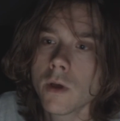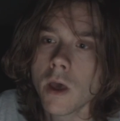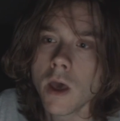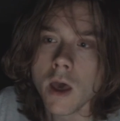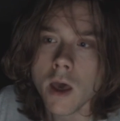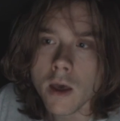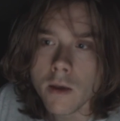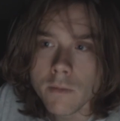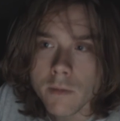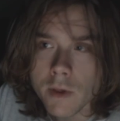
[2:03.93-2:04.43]

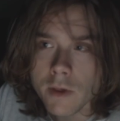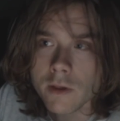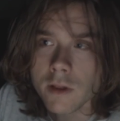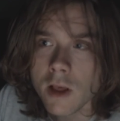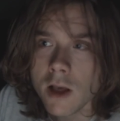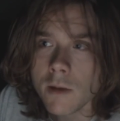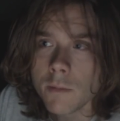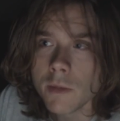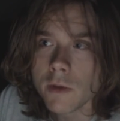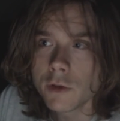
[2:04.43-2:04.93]

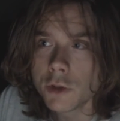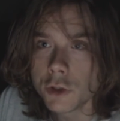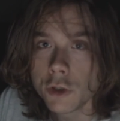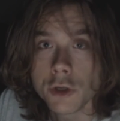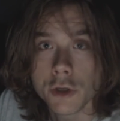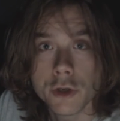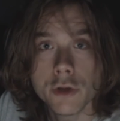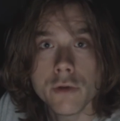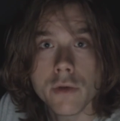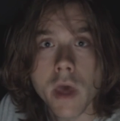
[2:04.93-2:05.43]
Islam
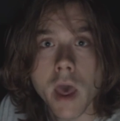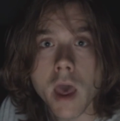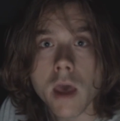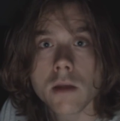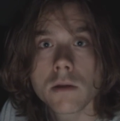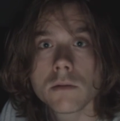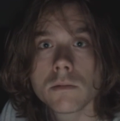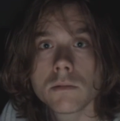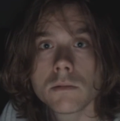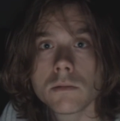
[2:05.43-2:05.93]
should do
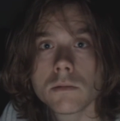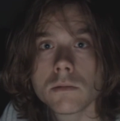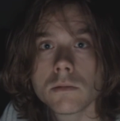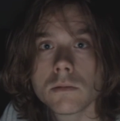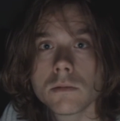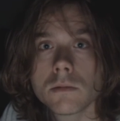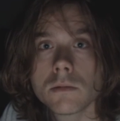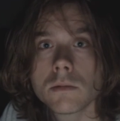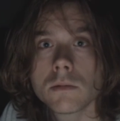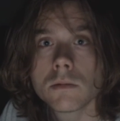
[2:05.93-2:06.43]
that.
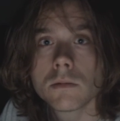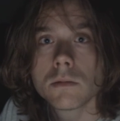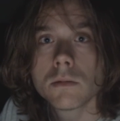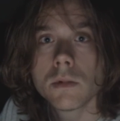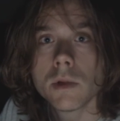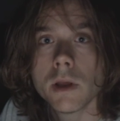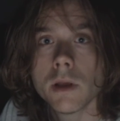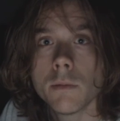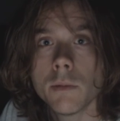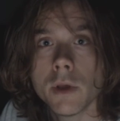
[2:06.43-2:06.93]

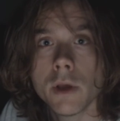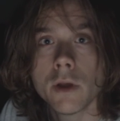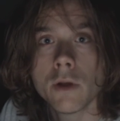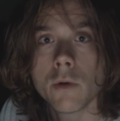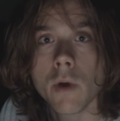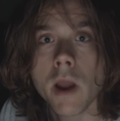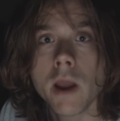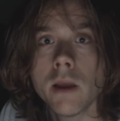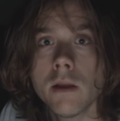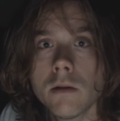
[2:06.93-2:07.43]
It'd be a
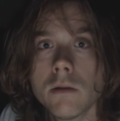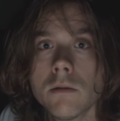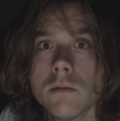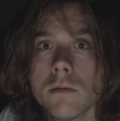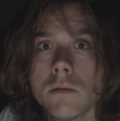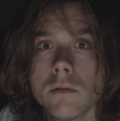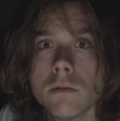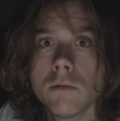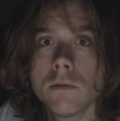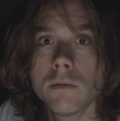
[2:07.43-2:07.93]
great
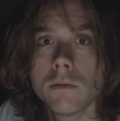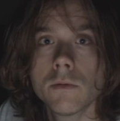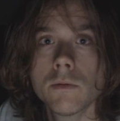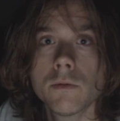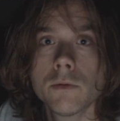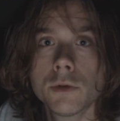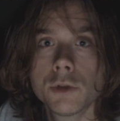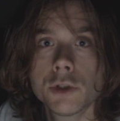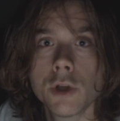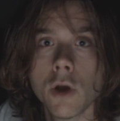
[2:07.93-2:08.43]

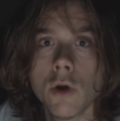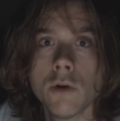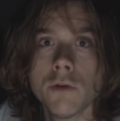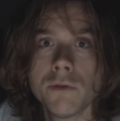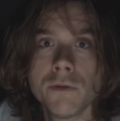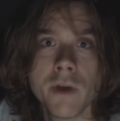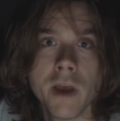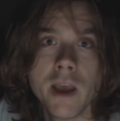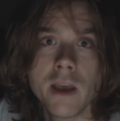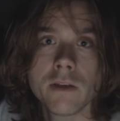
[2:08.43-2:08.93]
show
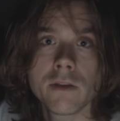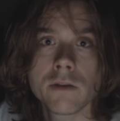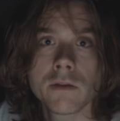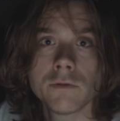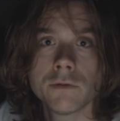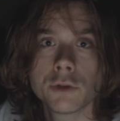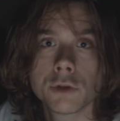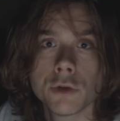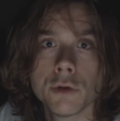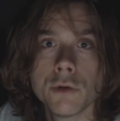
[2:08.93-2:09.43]
of faith,
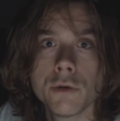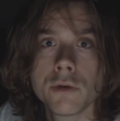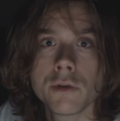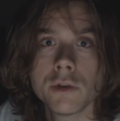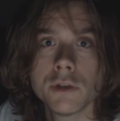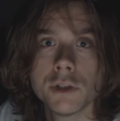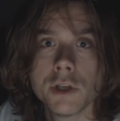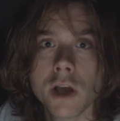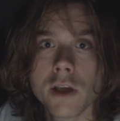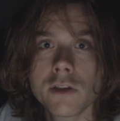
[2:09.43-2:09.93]
of truth
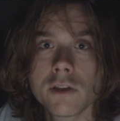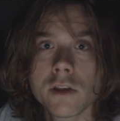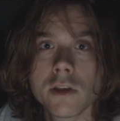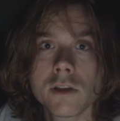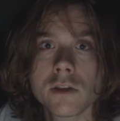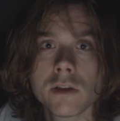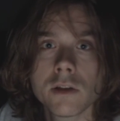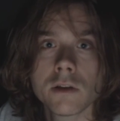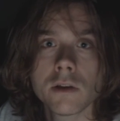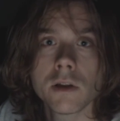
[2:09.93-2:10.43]
and
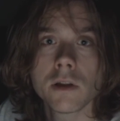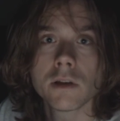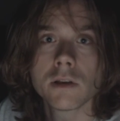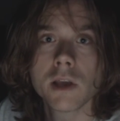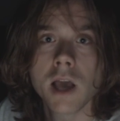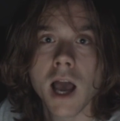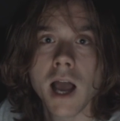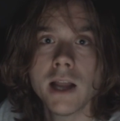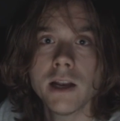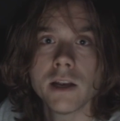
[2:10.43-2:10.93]
justice and
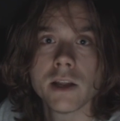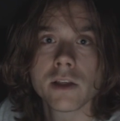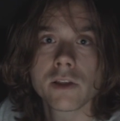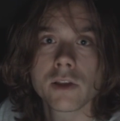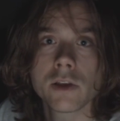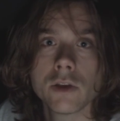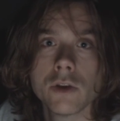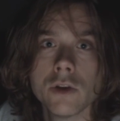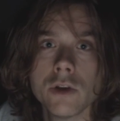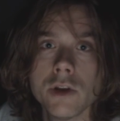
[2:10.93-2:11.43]

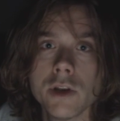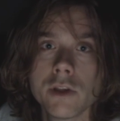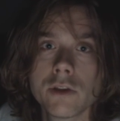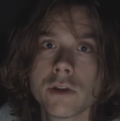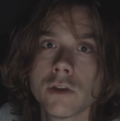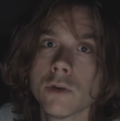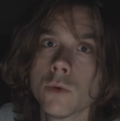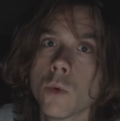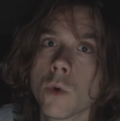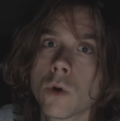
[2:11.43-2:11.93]
kindness and goodness
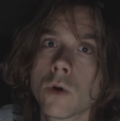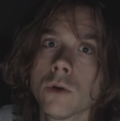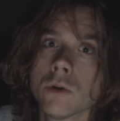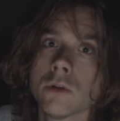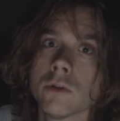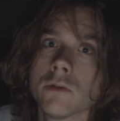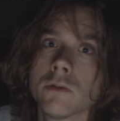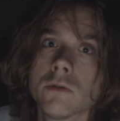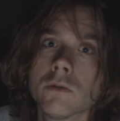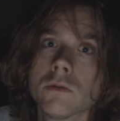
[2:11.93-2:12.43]
to the
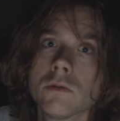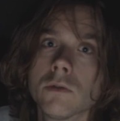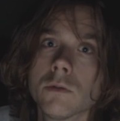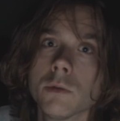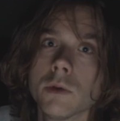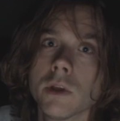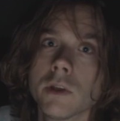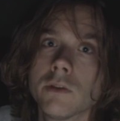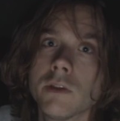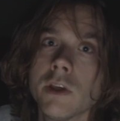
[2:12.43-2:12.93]
world to
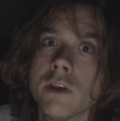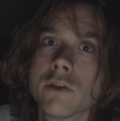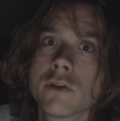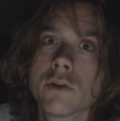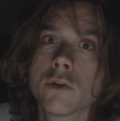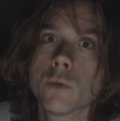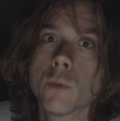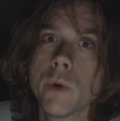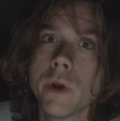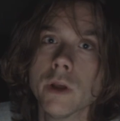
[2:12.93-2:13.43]
be like, these
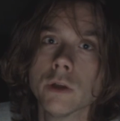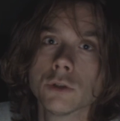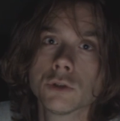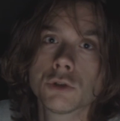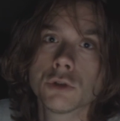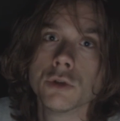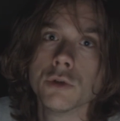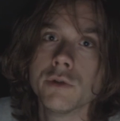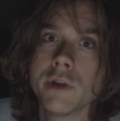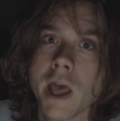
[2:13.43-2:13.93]
are the real
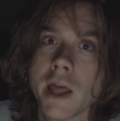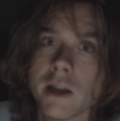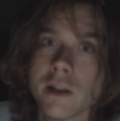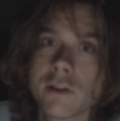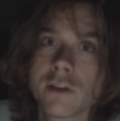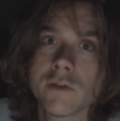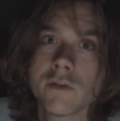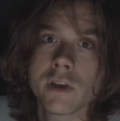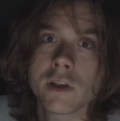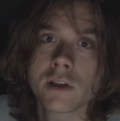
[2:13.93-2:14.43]
true
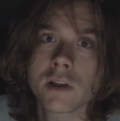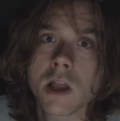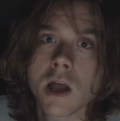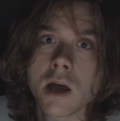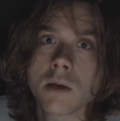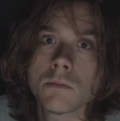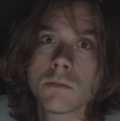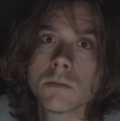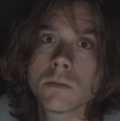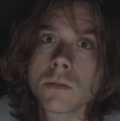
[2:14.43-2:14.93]
tenets of
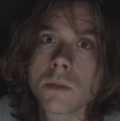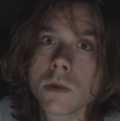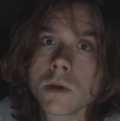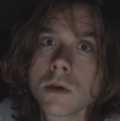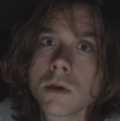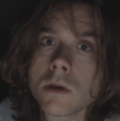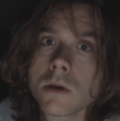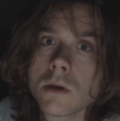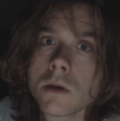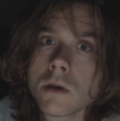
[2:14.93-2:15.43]
Islam.
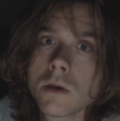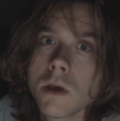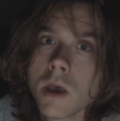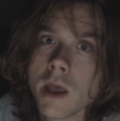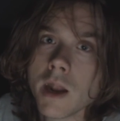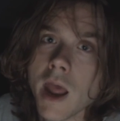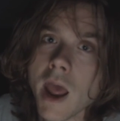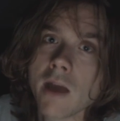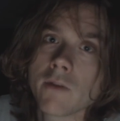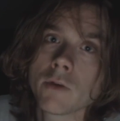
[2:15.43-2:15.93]

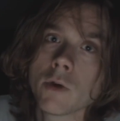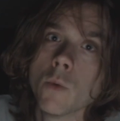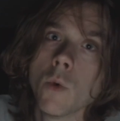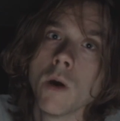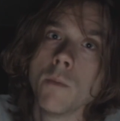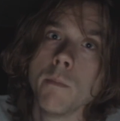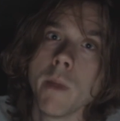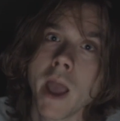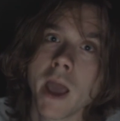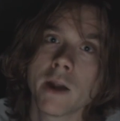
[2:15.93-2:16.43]
And
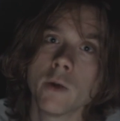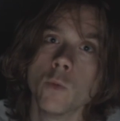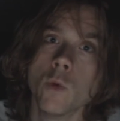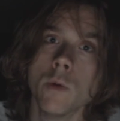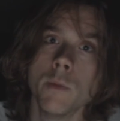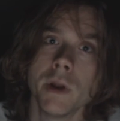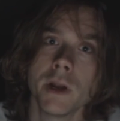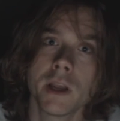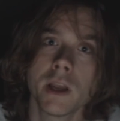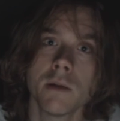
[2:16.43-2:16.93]
everyone, man and
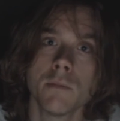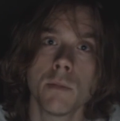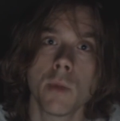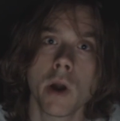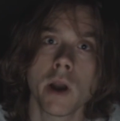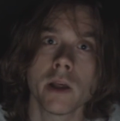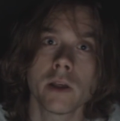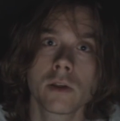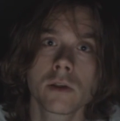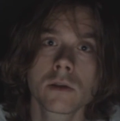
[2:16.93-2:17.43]
woman, can
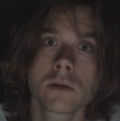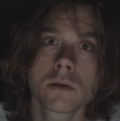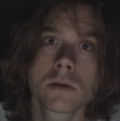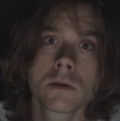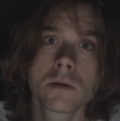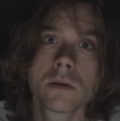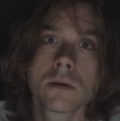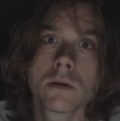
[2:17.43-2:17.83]
embrace.